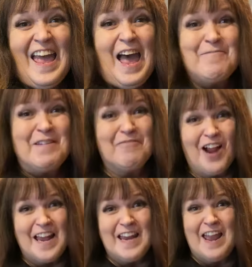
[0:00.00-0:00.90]
Happy
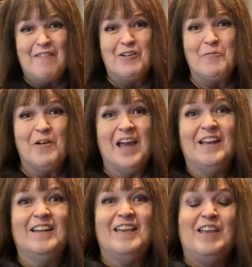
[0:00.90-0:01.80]
Friday,
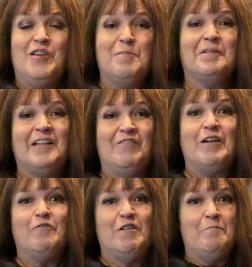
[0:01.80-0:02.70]
everyone. Can you believe
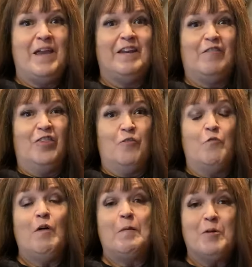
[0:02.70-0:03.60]
it? We've made it
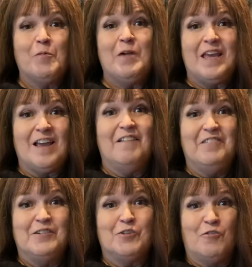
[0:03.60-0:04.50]
through one more week
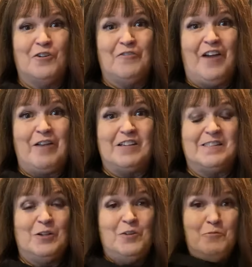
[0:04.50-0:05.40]
of this
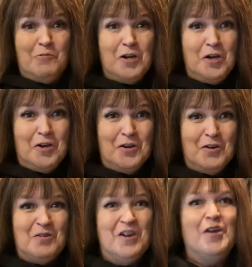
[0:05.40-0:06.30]
coronavirus.
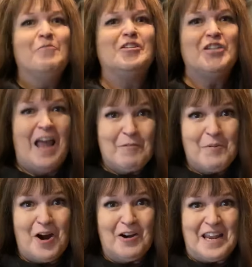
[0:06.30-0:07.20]
Woohoo! We should have a
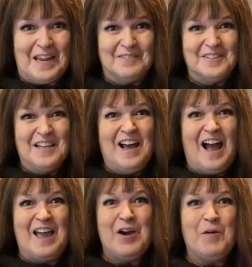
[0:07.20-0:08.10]
party.
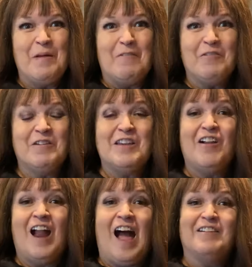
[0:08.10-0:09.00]
I hope everyone in
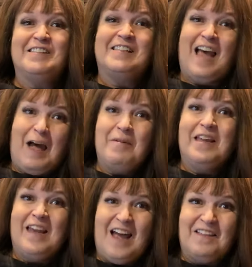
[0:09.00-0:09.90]
your house is happy
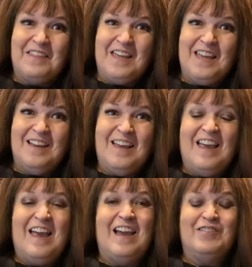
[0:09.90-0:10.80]
and healthy
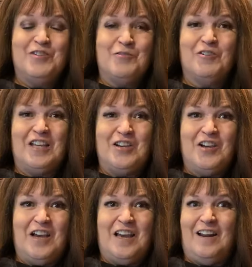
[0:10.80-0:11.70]
and doing really
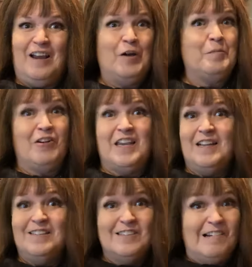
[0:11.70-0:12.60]
good. I hope your
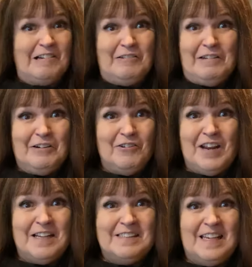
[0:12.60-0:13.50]
kids aren't going
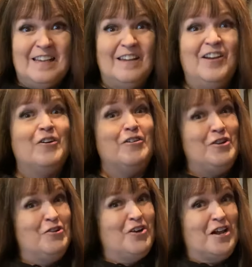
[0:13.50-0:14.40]
crazy or
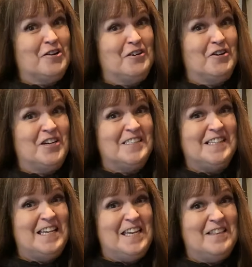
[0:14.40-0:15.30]
you're not going
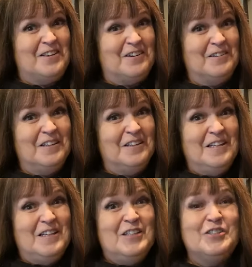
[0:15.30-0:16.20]
crazy either.
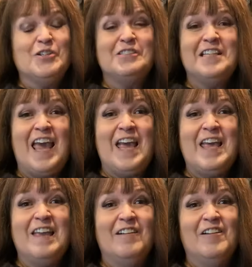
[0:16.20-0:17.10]
So
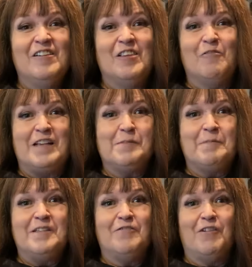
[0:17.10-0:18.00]
today, the
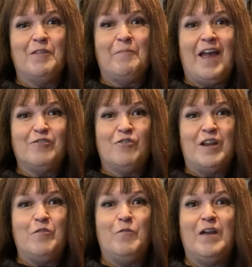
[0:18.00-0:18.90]
recipes from the
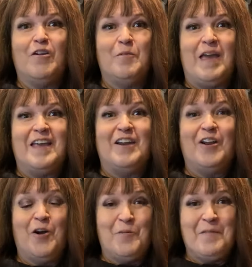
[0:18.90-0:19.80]
pantry, we are making
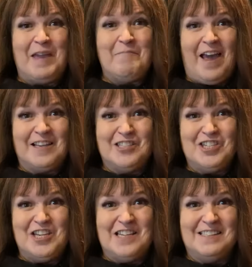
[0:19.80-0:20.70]
homemade mac and
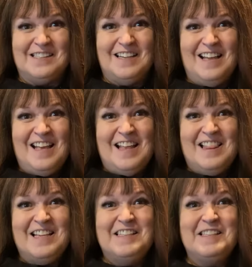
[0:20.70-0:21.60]
cheese.
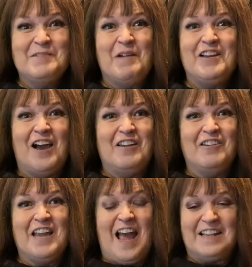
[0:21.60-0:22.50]
This is my daughter
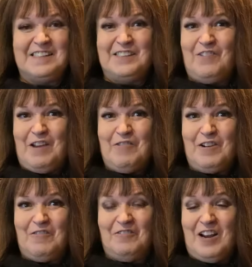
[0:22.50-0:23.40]
Cassie's
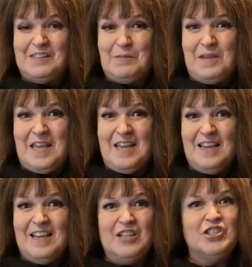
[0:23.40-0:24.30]
favorite recipe.
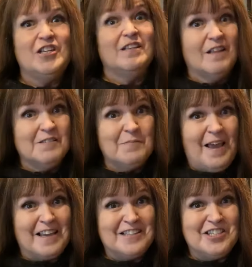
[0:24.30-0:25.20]
She loves
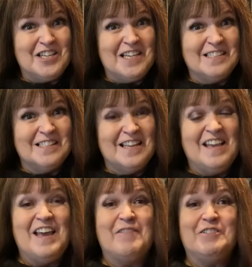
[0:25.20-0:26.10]
mac and cheese,
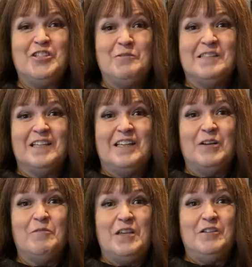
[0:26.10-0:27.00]
and when she was
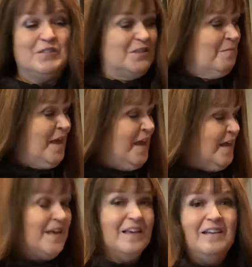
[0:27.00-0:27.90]
little, we used to make